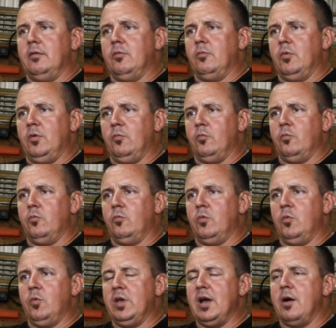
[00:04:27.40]

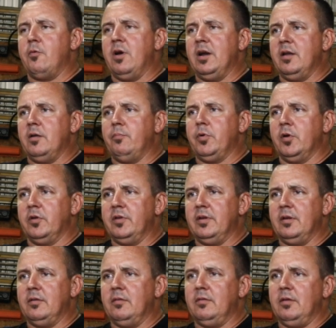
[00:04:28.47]
when we got ready to build it,